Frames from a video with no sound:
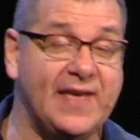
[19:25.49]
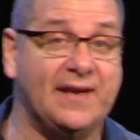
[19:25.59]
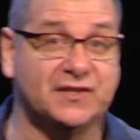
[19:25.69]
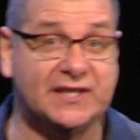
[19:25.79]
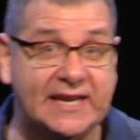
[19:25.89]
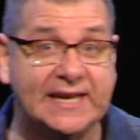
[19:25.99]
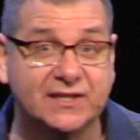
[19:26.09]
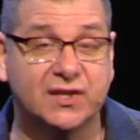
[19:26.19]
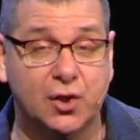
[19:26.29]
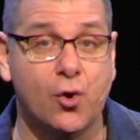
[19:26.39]
They have sinned
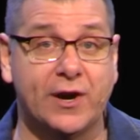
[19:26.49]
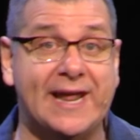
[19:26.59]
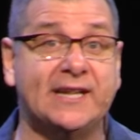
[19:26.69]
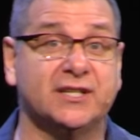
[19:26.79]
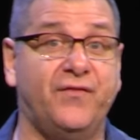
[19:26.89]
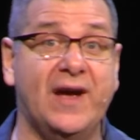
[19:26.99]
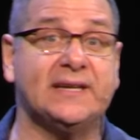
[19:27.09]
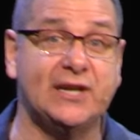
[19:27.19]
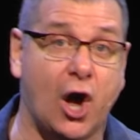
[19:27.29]
against the Lord, and it's affecting